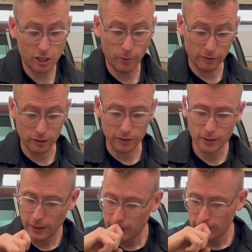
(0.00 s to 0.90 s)
equivalent.
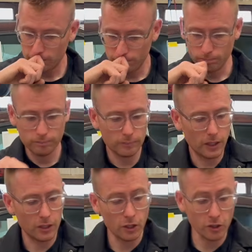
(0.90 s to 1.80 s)

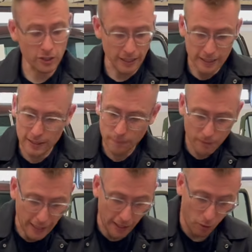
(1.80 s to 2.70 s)
Notice
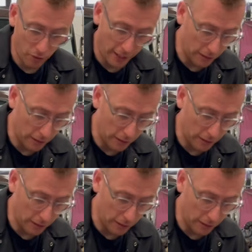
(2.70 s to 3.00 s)
how that